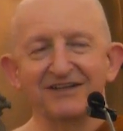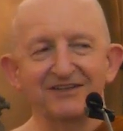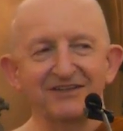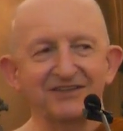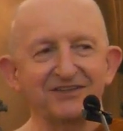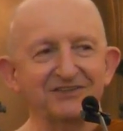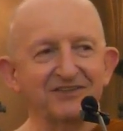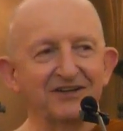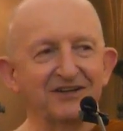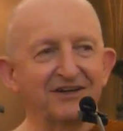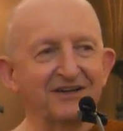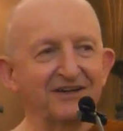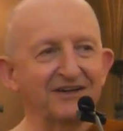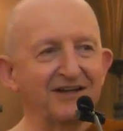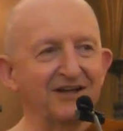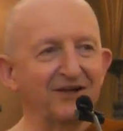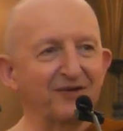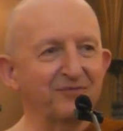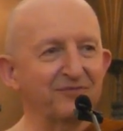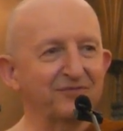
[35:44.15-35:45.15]
these are
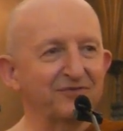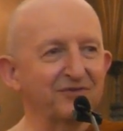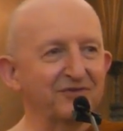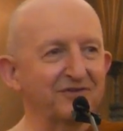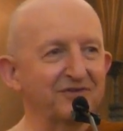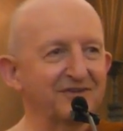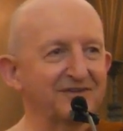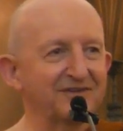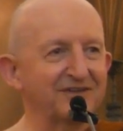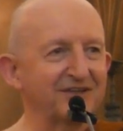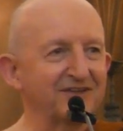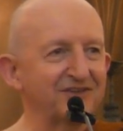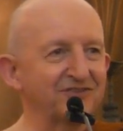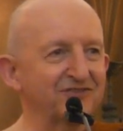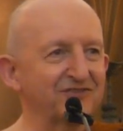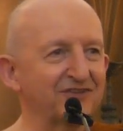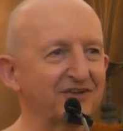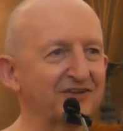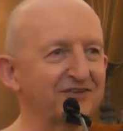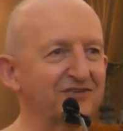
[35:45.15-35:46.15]
helpful
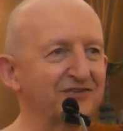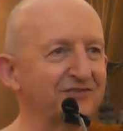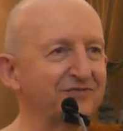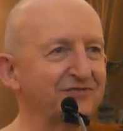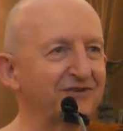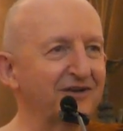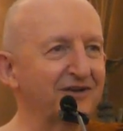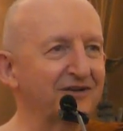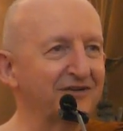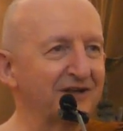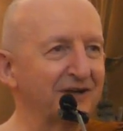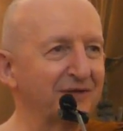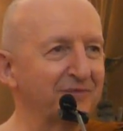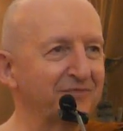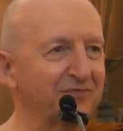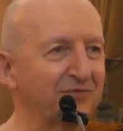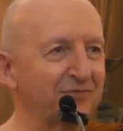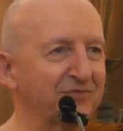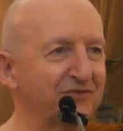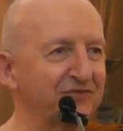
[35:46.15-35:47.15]
things to follow,
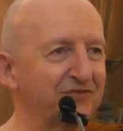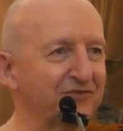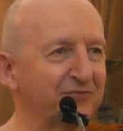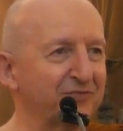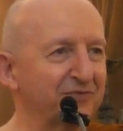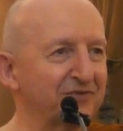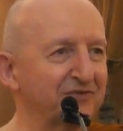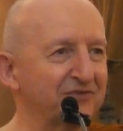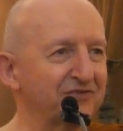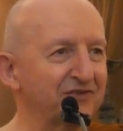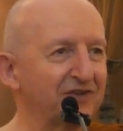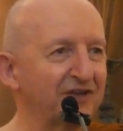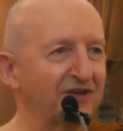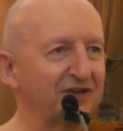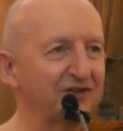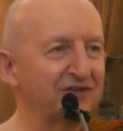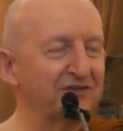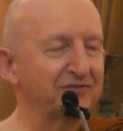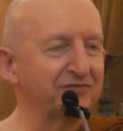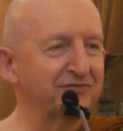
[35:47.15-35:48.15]
helpful principles
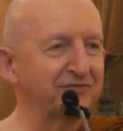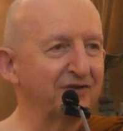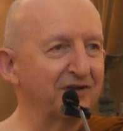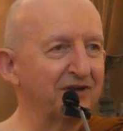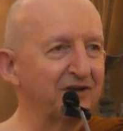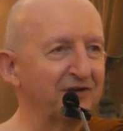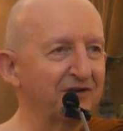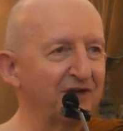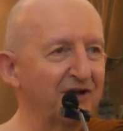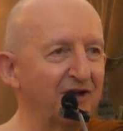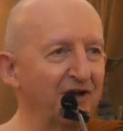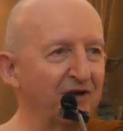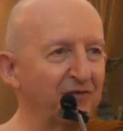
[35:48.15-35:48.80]
to follow.